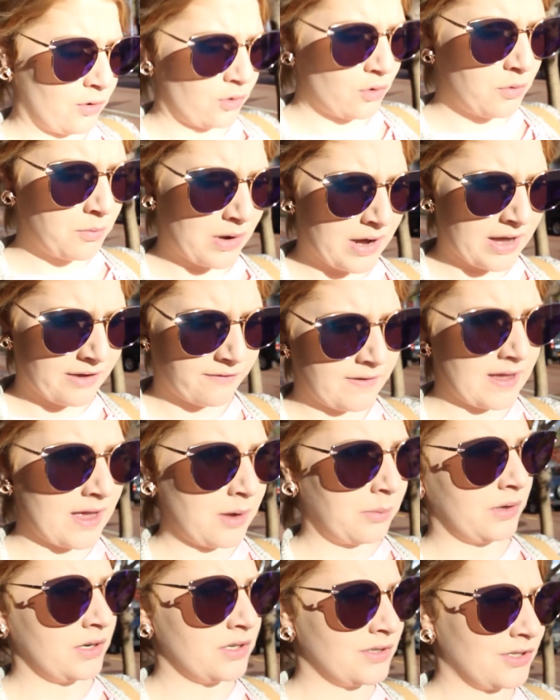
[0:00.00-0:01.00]
and all my
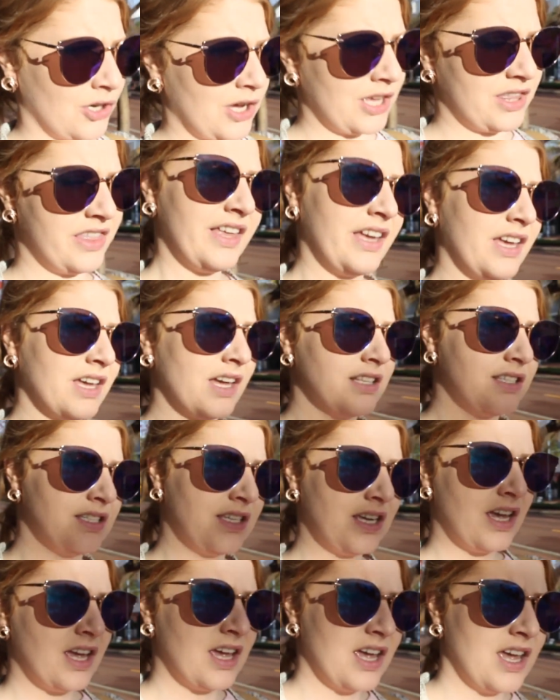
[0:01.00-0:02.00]
family, so I think it's
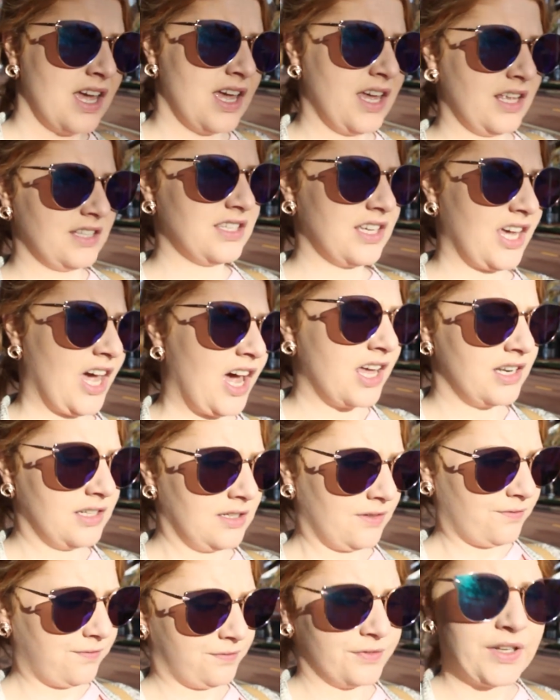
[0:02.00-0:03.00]
it's kind
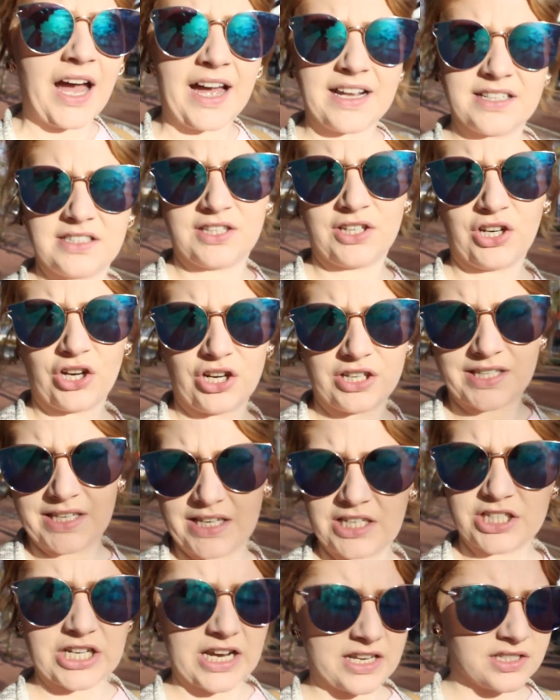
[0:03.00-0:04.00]
of nice to go
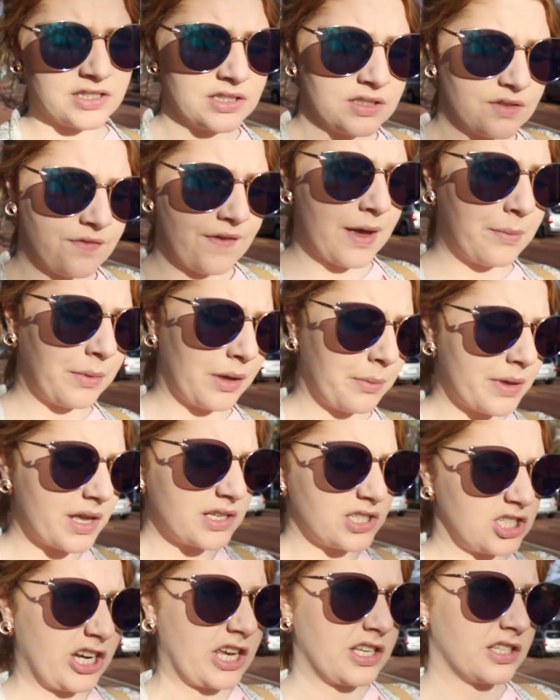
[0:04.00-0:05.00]
see Jason's family.
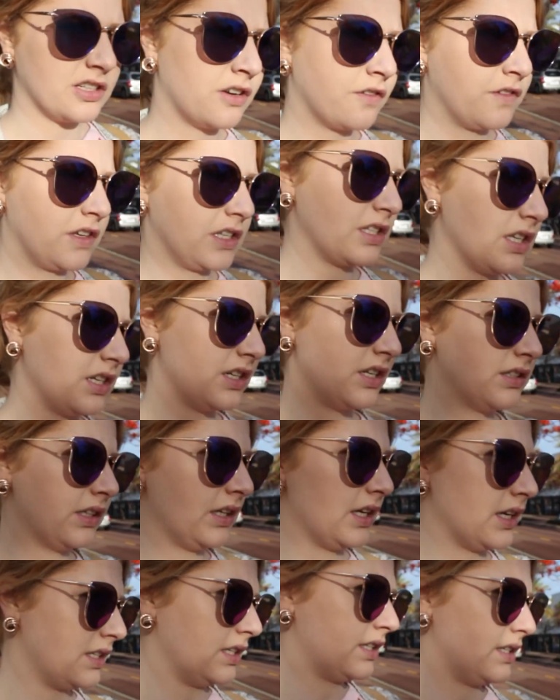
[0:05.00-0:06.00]
Plus Jason obviously
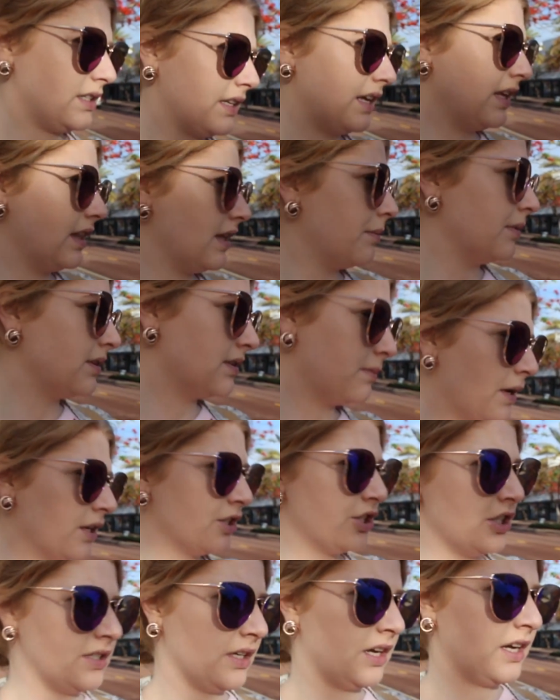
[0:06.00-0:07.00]
doesn't get to see them as
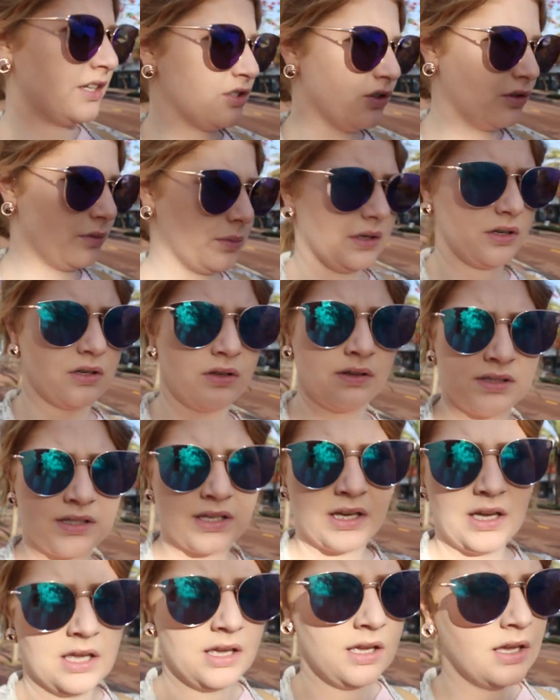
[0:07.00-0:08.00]
much as I do because
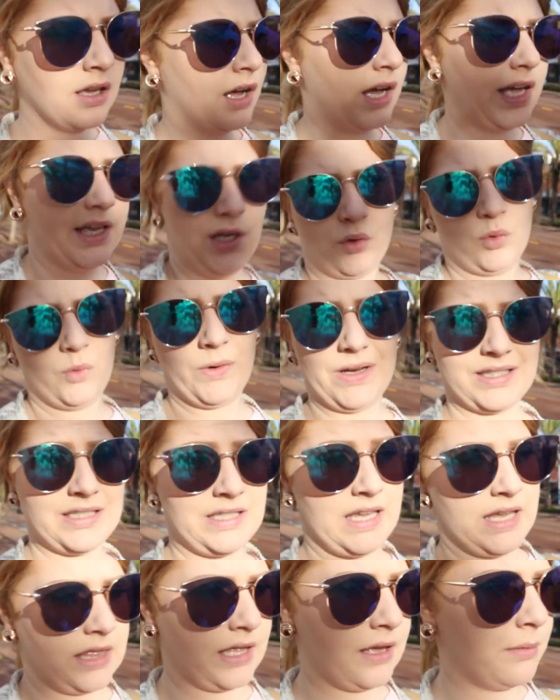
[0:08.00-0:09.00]
I always
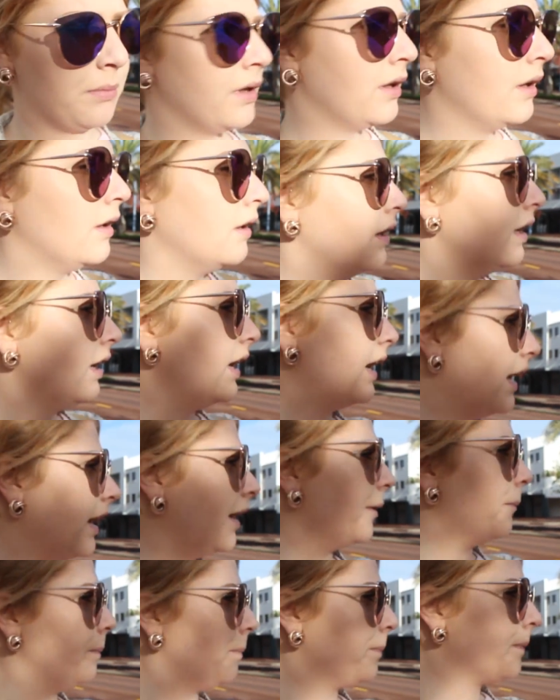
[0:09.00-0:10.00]
see them.
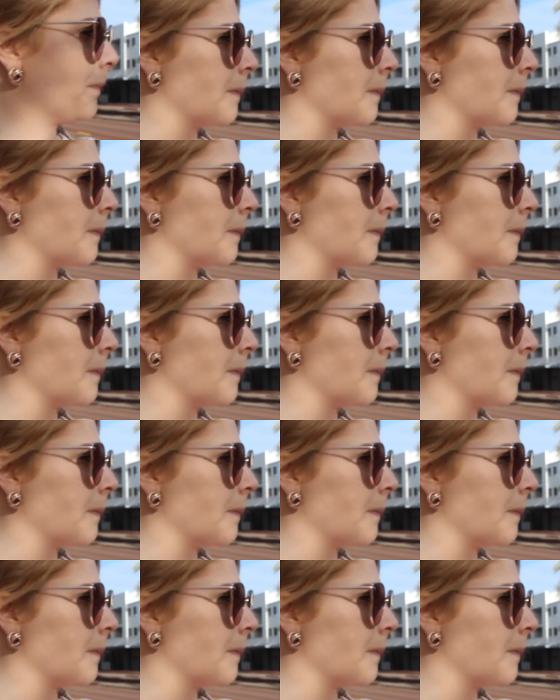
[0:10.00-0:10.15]
Um,